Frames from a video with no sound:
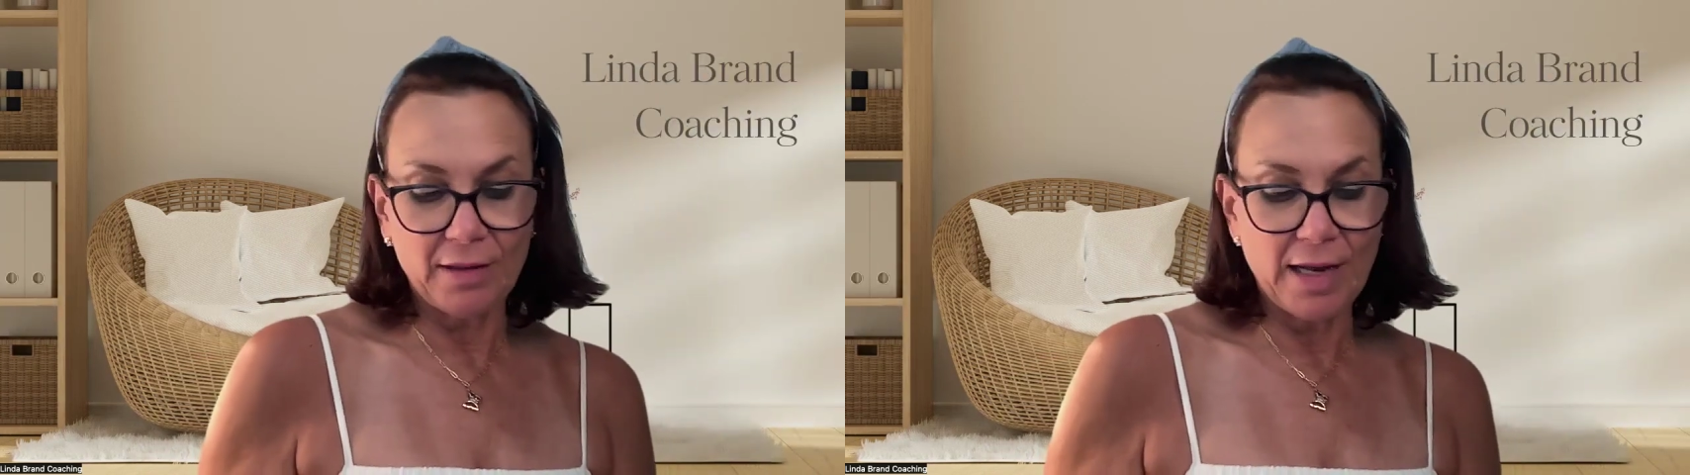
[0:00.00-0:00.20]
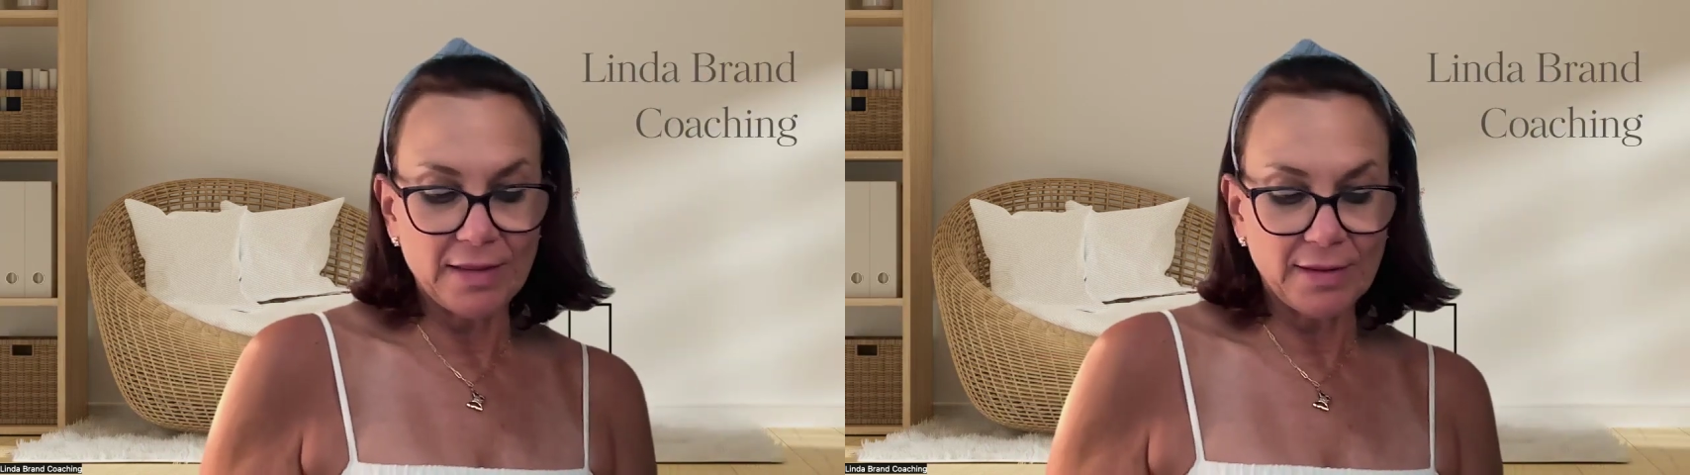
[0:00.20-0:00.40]

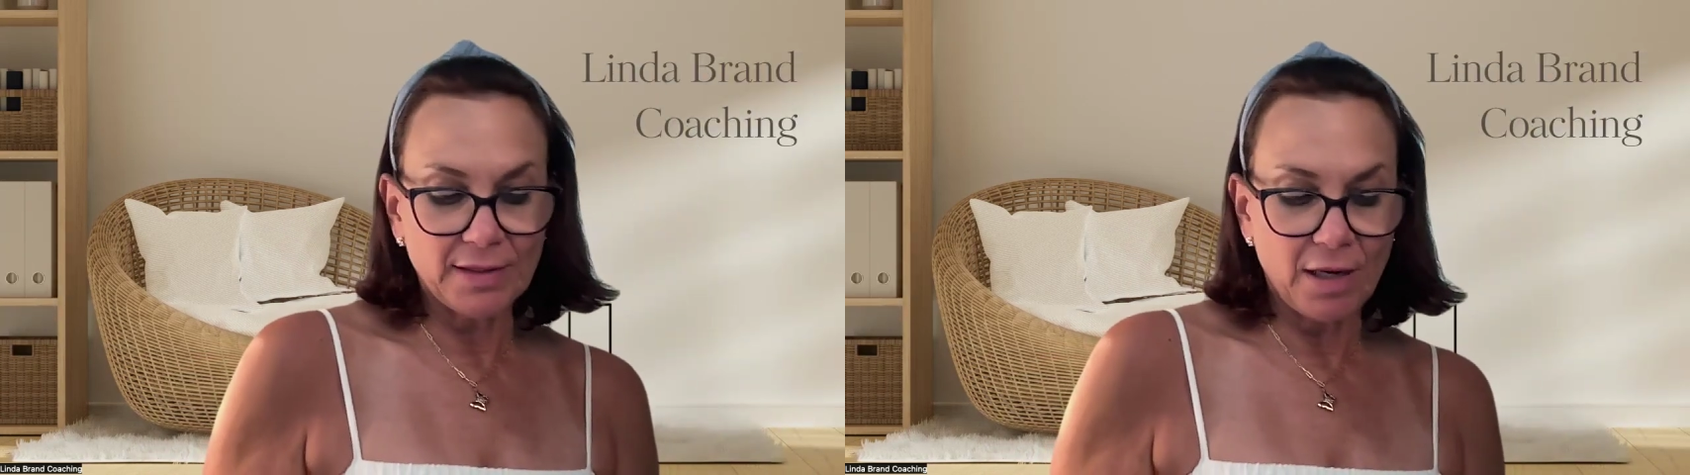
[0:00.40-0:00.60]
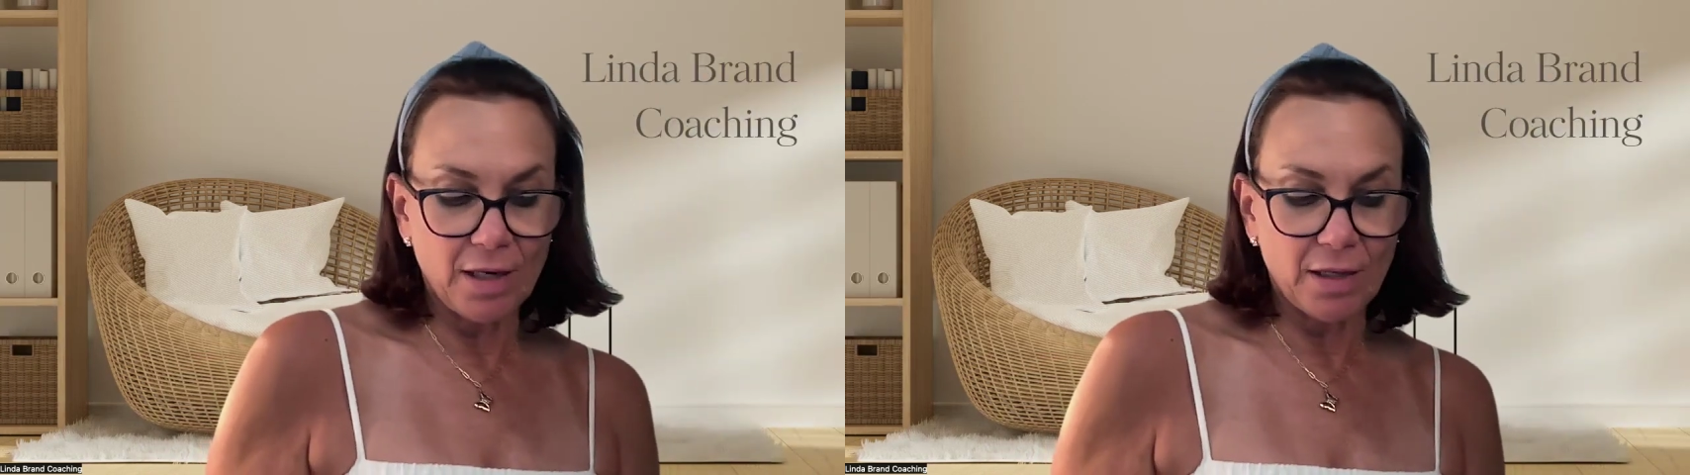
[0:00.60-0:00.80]
last
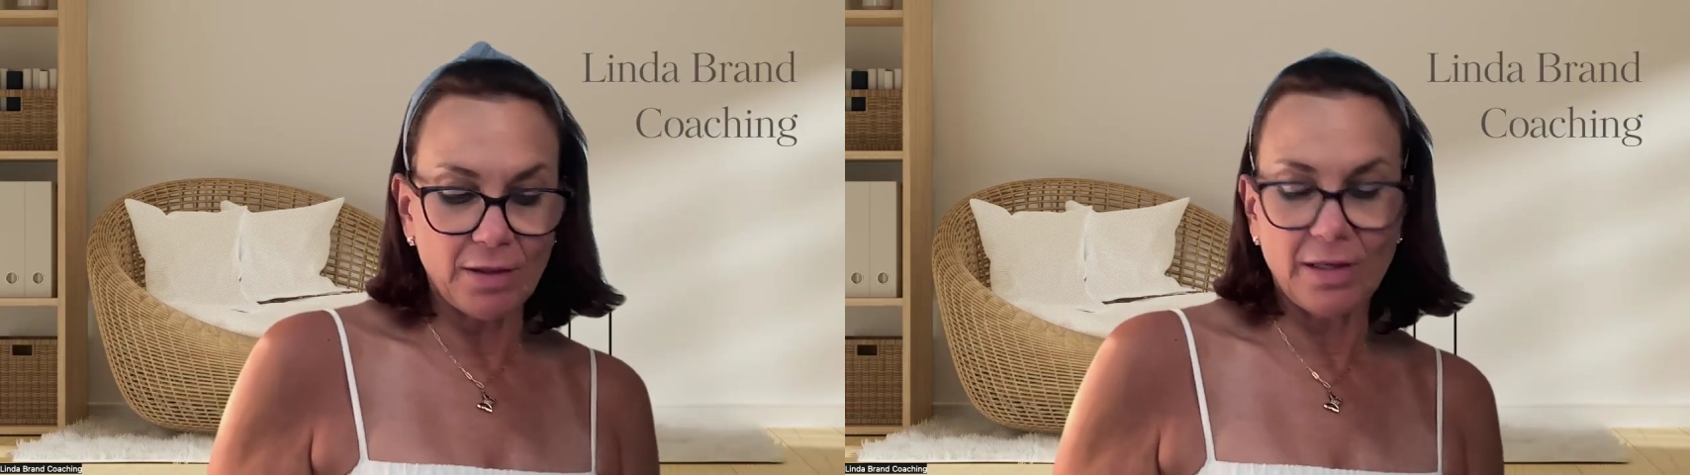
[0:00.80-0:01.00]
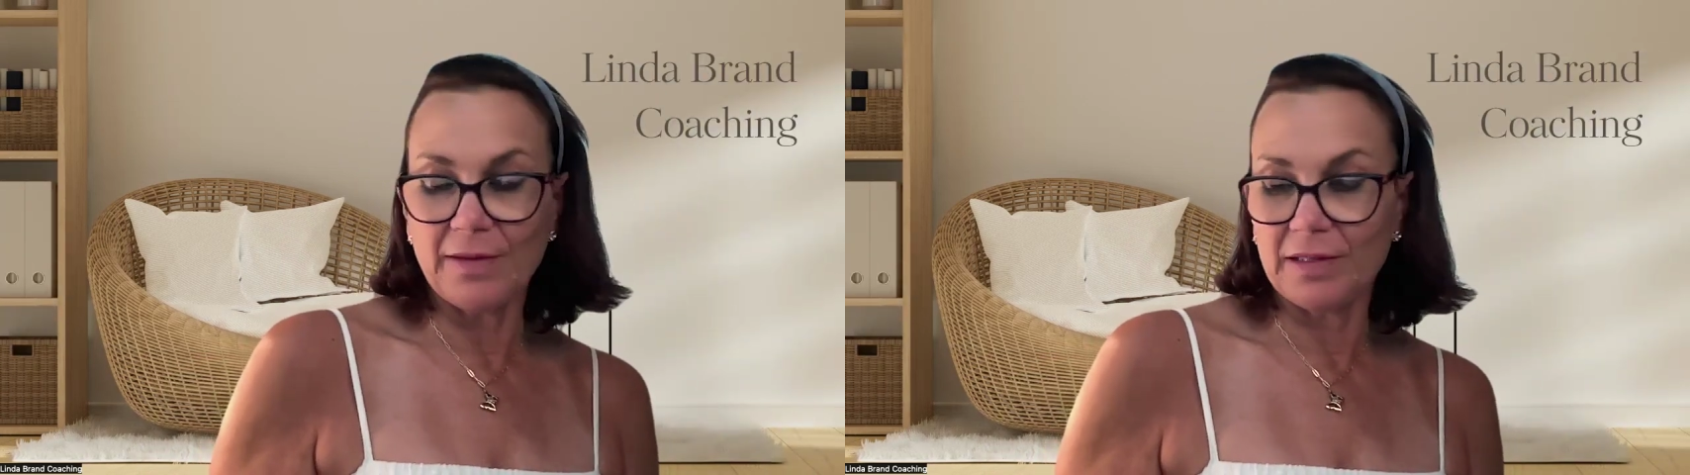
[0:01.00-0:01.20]

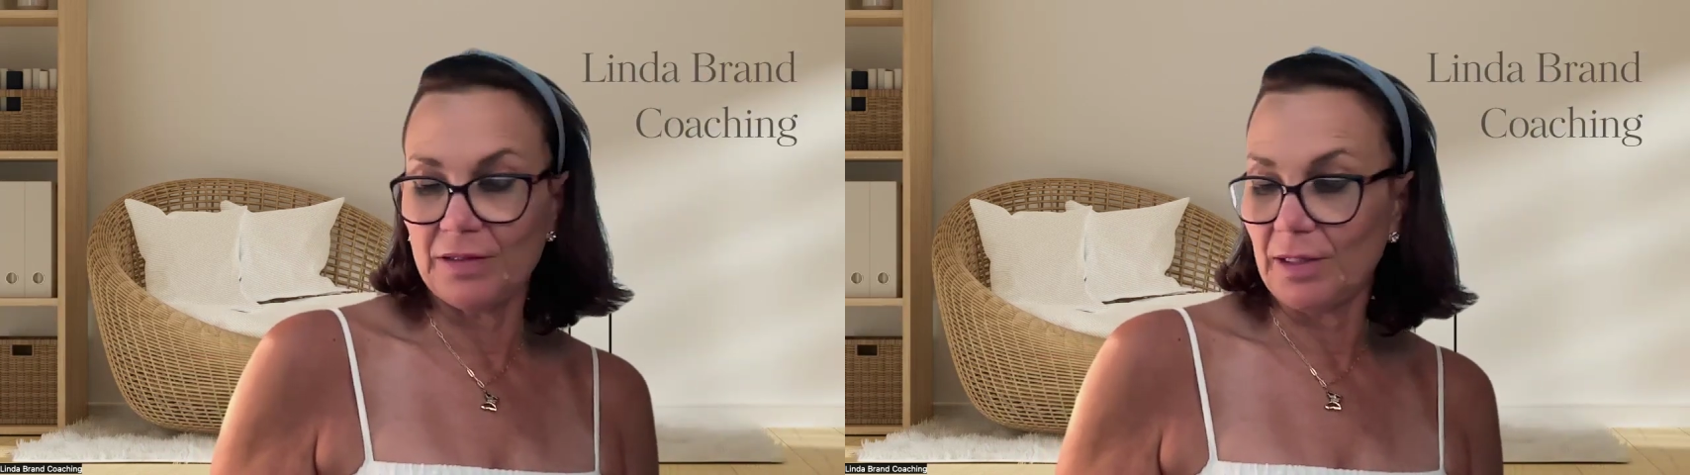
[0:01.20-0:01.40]
card, and then